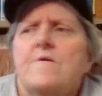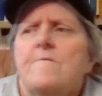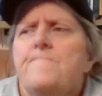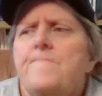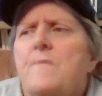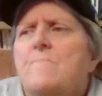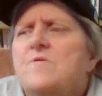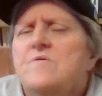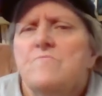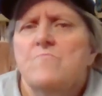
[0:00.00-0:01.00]
then when
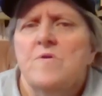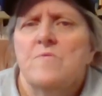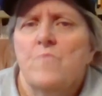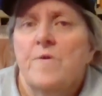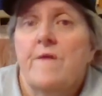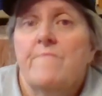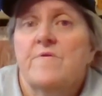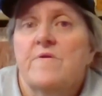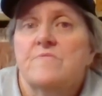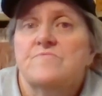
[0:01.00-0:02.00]
you whatever
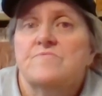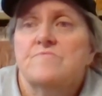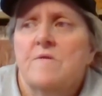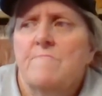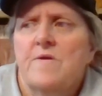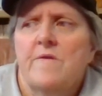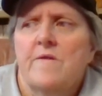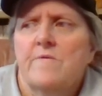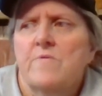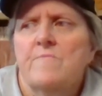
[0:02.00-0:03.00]
it is, they might not
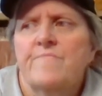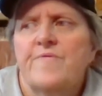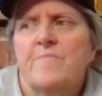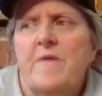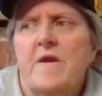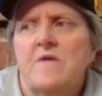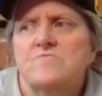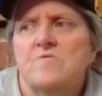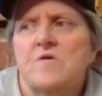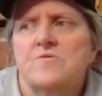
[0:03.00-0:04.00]
agree with your pant
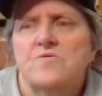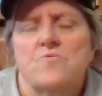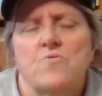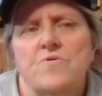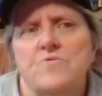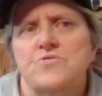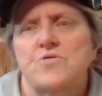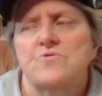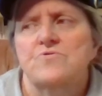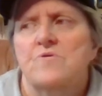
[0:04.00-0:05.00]
selection or your
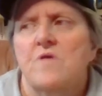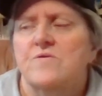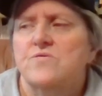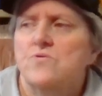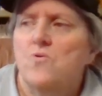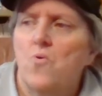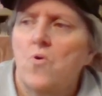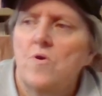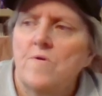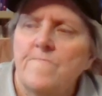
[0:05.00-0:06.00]
shirt selection
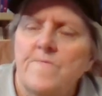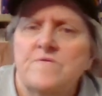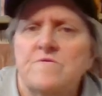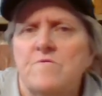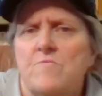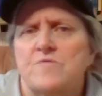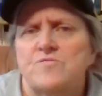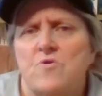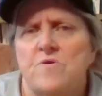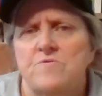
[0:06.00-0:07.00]
or the the
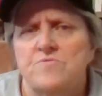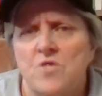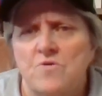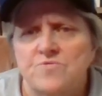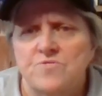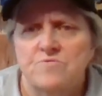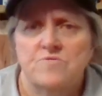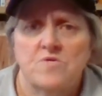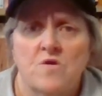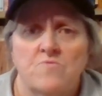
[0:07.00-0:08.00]
restaurant you chose
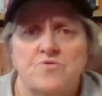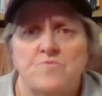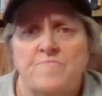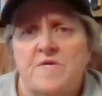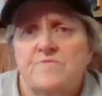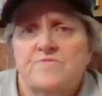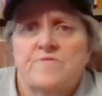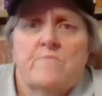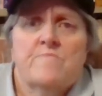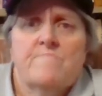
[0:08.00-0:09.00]
to go to because
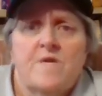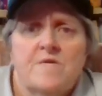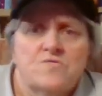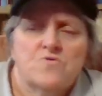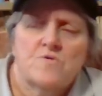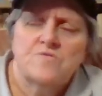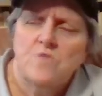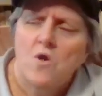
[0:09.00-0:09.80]
they wouldn't make a choice